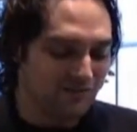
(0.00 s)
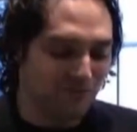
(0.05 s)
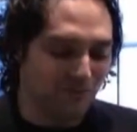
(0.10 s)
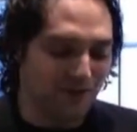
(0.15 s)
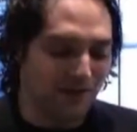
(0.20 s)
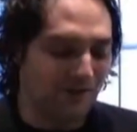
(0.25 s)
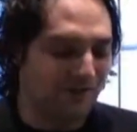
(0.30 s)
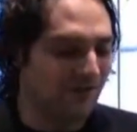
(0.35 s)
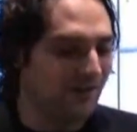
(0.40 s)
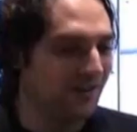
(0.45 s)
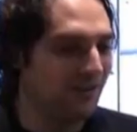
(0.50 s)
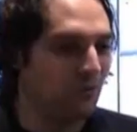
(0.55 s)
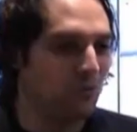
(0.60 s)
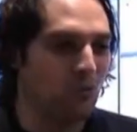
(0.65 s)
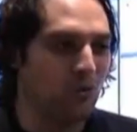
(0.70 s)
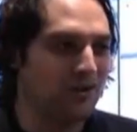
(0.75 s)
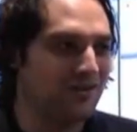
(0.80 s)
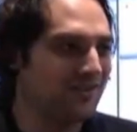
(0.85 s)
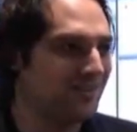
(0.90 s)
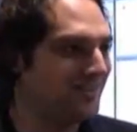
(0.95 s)
Whenever it
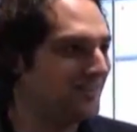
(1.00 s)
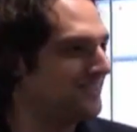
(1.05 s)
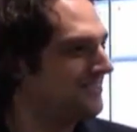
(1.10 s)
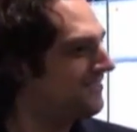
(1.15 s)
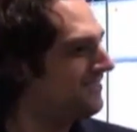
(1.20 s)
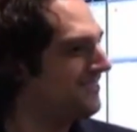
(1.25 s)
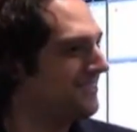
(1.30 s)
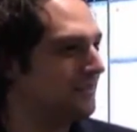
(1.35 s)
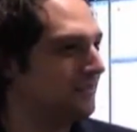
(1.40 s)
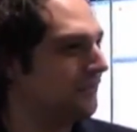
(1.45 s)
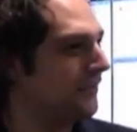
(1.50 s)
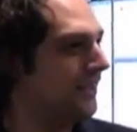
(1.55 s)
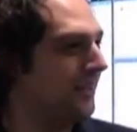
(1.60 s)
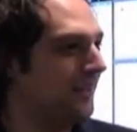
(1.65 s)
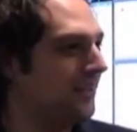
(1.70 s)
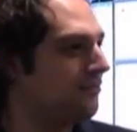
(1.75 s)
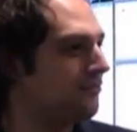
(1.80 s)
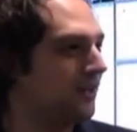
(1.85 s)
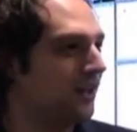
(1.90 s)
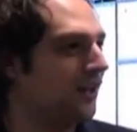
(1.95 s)
was
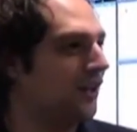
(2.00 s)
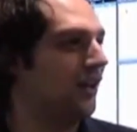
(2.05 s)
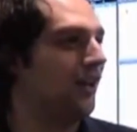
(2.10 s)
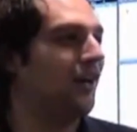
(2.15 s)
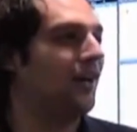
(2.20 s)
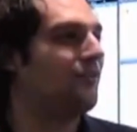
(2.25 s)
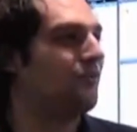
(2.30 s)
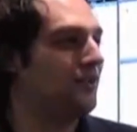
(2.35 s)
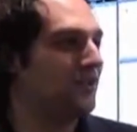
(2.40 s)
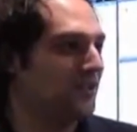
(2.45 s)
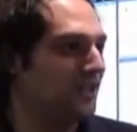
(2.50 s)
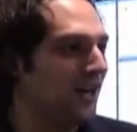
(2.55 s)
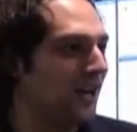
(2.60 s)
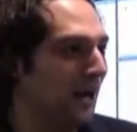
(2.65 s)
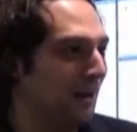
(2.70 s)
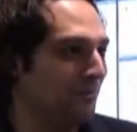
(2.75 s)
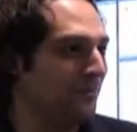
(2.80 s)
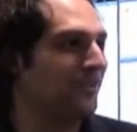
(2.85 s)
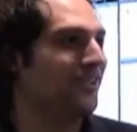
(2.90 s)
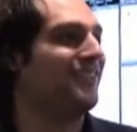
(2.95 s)
feeling wrong, we
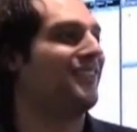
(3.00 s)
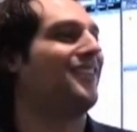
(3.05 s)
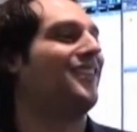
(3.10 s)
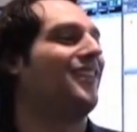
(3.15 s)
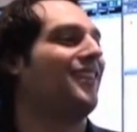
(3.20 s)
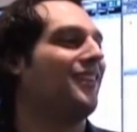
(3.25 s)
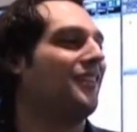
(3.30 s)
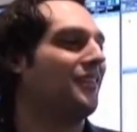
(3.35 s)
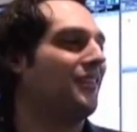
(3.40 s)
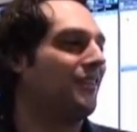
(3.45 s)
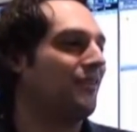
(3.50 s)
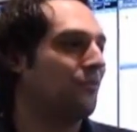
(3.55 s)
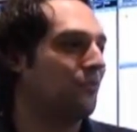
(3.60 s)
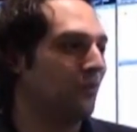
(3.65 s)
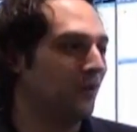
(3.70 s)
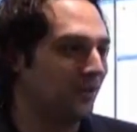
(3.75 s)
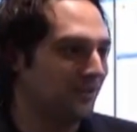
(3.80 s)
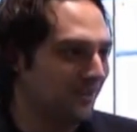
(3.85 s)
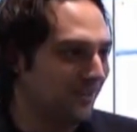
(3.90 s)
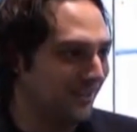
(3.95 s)
stopped,
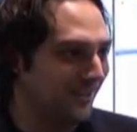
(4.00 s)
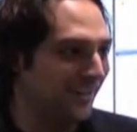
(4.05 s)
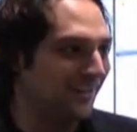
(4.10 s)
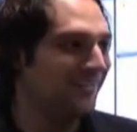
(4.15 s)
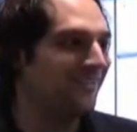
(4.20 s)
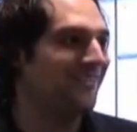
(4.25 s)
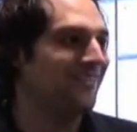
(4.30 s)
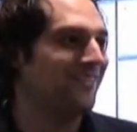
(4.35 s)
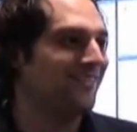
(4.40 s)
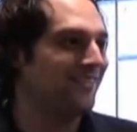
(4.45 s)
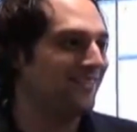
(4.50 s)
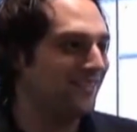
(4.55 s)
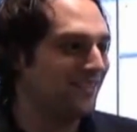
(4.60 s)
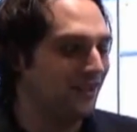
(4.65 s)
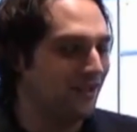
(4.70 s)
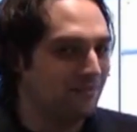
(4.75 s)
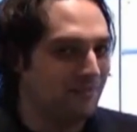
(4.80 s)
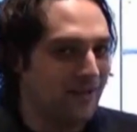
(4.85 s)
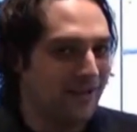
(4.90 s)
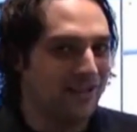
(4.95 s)
worked on it,
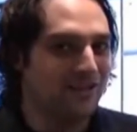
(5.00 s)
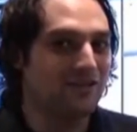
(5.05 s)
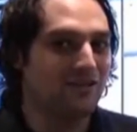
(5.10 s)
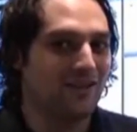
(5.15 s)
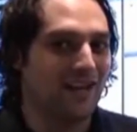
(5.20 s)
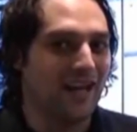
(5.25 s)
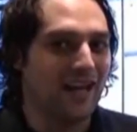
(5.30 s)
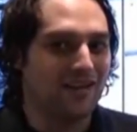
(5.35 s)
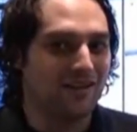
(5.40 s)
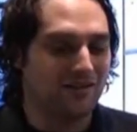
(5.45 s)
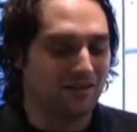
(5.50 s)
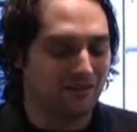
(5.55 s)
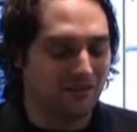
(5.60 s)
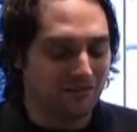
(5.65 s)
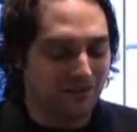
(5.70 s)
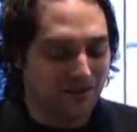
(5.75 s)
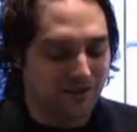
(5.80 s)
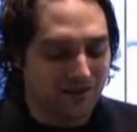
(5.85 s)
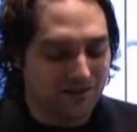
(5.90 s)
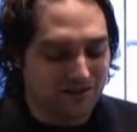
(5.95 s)
got back into the
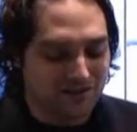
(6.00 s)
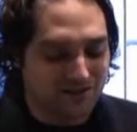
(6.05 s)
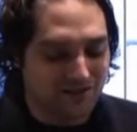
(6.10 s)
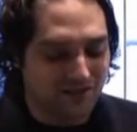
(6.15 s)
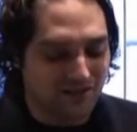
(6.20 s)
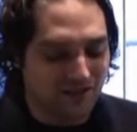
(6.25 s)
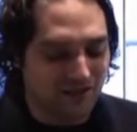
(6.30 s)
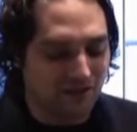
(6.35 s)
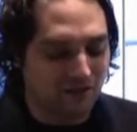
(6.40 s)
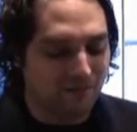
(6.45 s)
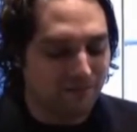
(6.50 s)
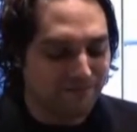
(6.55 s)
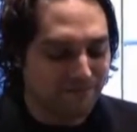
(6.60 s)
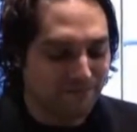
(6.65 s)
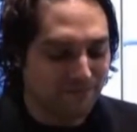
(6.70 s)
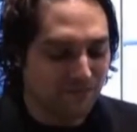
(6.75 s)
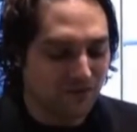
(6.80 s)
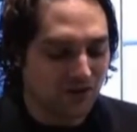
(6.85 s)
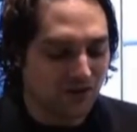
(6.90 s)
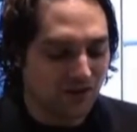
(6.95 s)
attitude, because, you know,
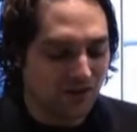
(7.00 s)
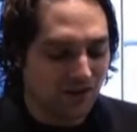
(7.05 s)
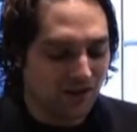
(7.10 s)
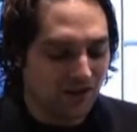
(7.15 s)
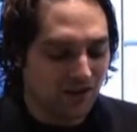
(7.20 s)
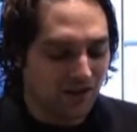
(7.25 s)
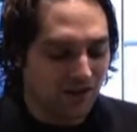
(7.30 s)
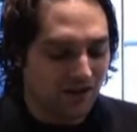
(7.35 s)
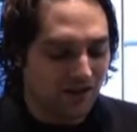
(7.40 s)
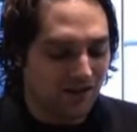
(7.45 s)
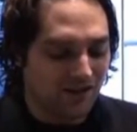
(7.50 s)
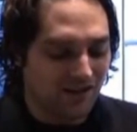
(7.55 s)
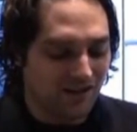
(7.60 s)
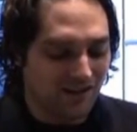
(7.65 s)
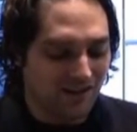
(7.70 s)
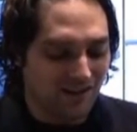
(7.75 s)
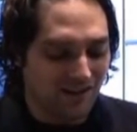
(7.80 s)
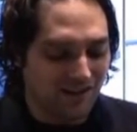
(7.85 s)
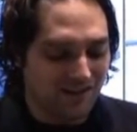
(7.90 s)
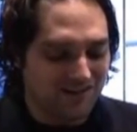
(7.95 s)

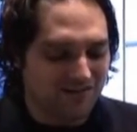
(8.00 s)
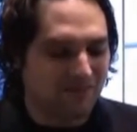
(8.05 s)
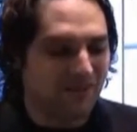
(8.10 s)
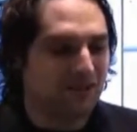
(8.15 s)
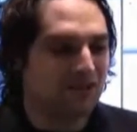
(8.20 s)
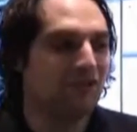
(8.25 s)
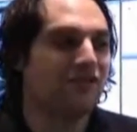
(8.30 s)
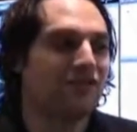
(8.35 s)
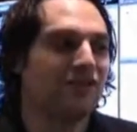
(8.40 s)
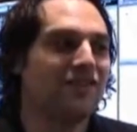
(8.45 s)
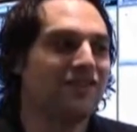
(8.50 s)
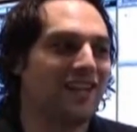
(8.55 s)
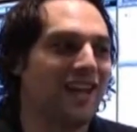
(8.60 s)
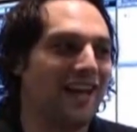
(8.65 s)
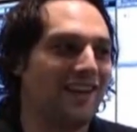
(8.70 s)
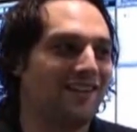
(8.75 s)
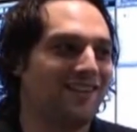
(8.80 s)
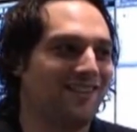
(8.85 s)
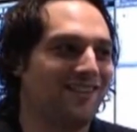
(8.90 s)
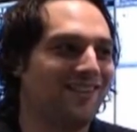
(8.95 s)
it's about 2/3
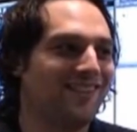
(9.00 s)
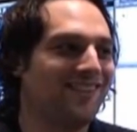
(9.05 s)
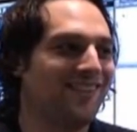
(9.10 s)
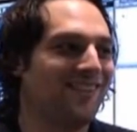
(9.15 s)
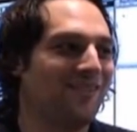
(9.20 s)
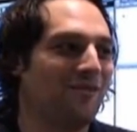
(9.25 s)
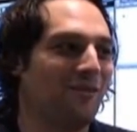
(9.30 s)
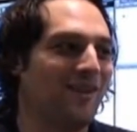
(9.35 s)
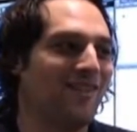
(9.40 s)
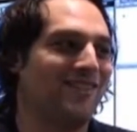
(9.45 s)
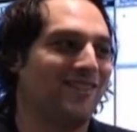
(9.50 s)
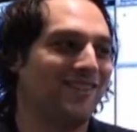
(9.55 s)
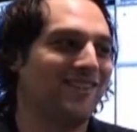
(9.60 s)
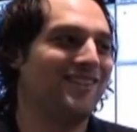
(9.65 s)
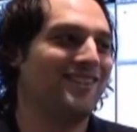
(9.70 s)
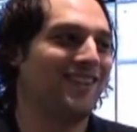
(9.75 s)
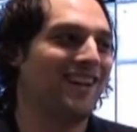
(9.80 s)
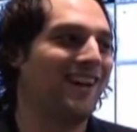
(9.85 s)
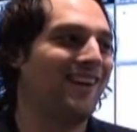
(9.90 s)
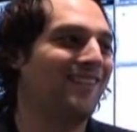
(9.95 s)
attitude and
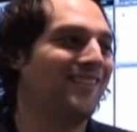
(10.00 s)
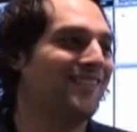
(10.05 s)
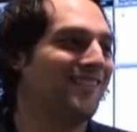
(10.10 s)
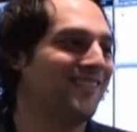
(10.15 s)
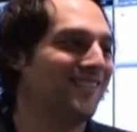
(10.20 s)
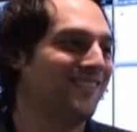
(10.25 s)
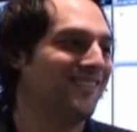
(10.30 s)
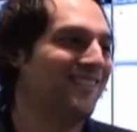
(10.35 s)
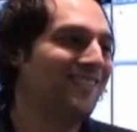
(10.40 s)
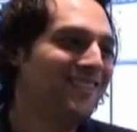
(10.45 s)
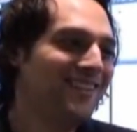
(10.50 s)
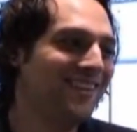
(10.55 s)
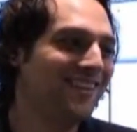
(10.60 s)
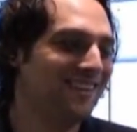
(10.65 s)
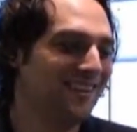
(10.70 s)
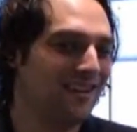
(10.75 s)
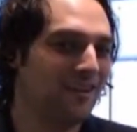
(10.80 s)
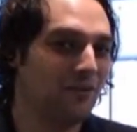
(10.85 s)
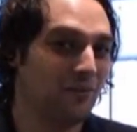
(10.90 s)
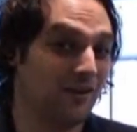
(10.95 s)
1/3 sound
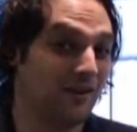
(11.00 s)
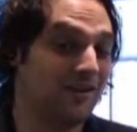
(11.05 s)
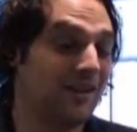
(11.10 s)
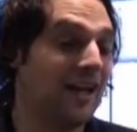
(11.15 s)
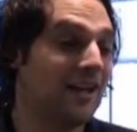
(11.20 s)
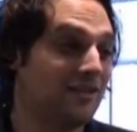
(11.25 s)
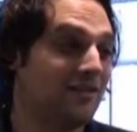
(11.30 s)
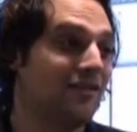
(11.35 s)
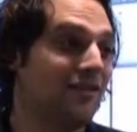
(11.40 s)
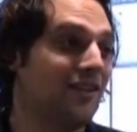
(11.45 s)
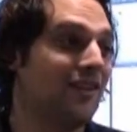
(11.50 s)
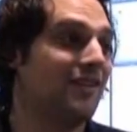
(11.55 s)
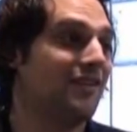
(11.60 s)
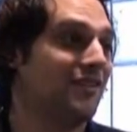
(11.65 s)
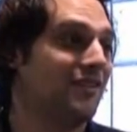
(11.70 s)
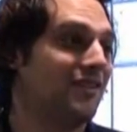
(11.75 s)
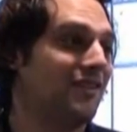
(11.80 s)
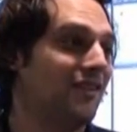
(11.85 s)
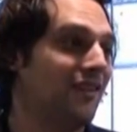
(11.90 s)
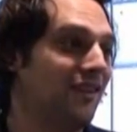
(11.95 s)
when it gets to
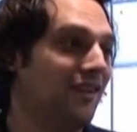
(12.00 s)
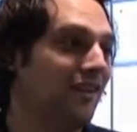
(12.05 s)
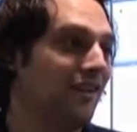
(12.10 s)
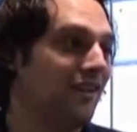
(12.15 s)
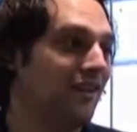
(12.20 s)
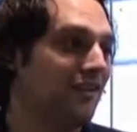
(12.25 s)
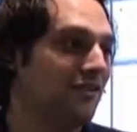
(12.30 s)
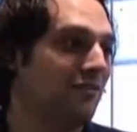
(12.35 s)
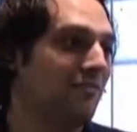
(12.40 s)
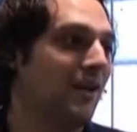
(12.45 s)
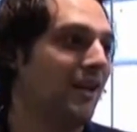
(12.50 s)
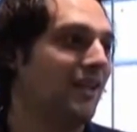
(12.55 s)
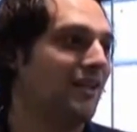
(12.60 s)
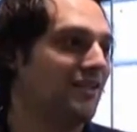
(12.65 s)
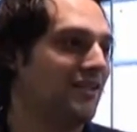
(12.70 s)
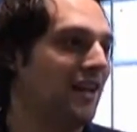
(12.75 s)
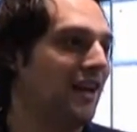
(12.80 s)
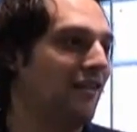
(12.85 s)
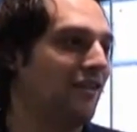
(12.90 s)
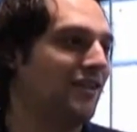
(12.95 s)
this, to make it
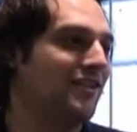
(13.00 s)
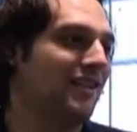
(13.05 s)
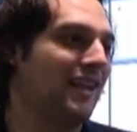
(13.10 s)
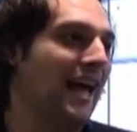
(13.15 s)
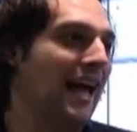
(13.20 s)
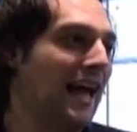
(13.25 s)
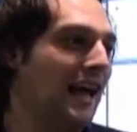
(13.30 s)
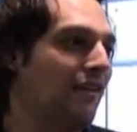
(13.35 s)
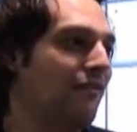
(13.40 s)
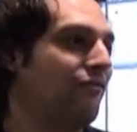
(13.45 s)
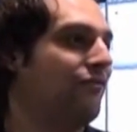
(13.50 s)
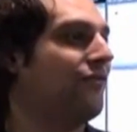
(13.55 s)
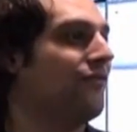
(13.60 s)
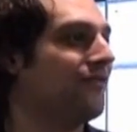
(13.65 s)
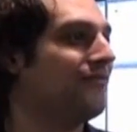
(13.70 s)
sound as live.